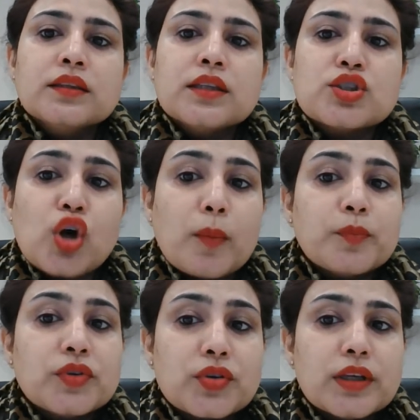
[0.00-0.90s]
The
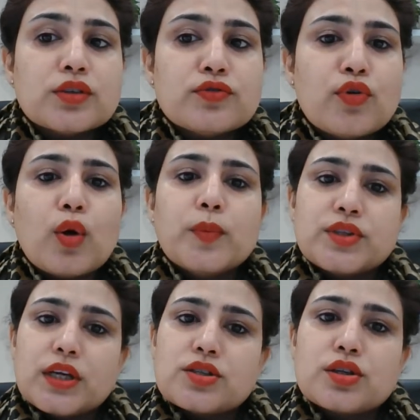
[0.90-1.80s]
top 3 to 4
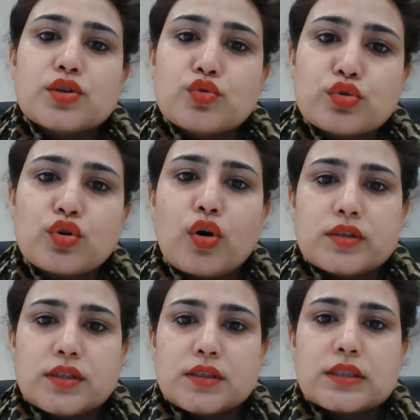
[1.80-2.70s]
potential root
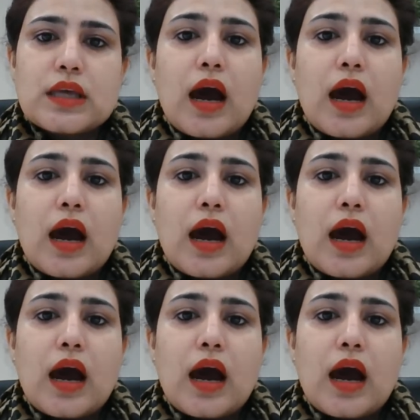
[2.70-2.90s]
causes